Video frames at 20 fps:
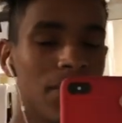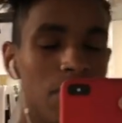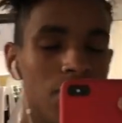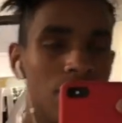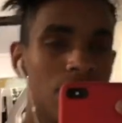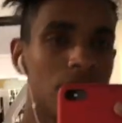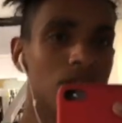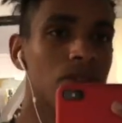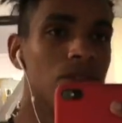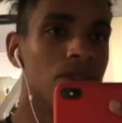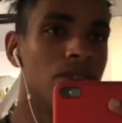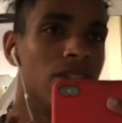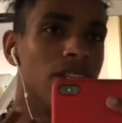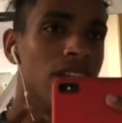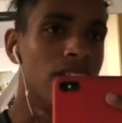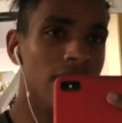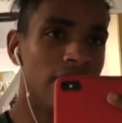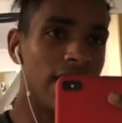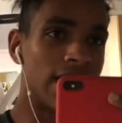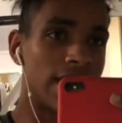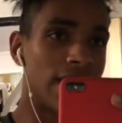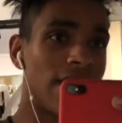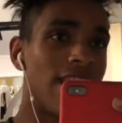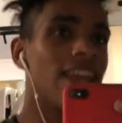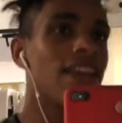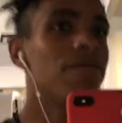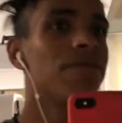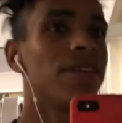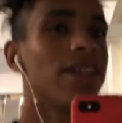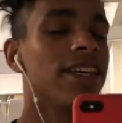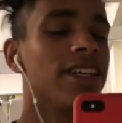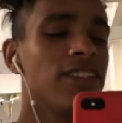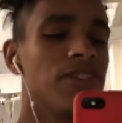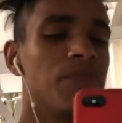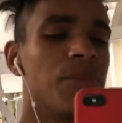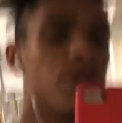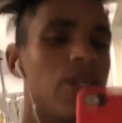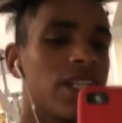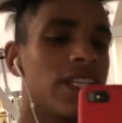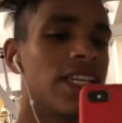what's it called, like the effort he's
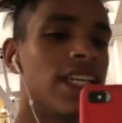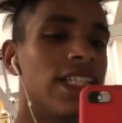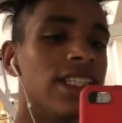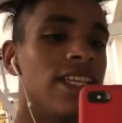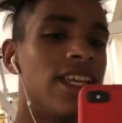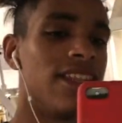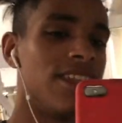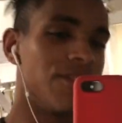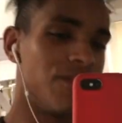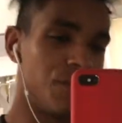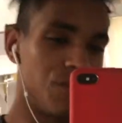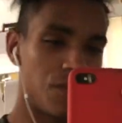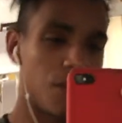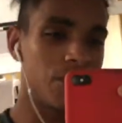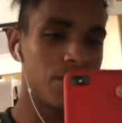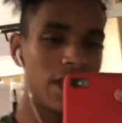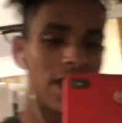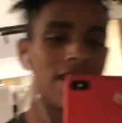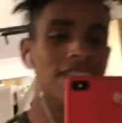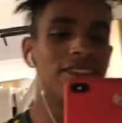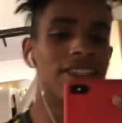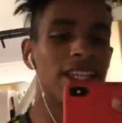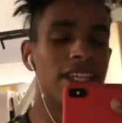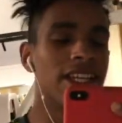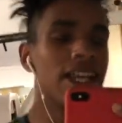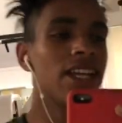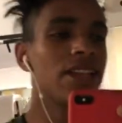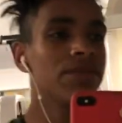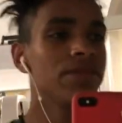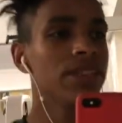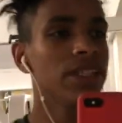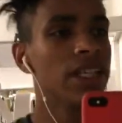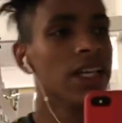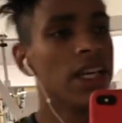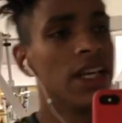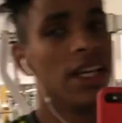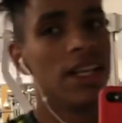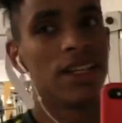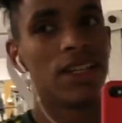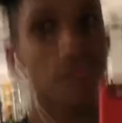putting in and the result that he's getting out of it.
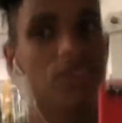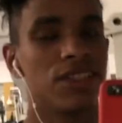Because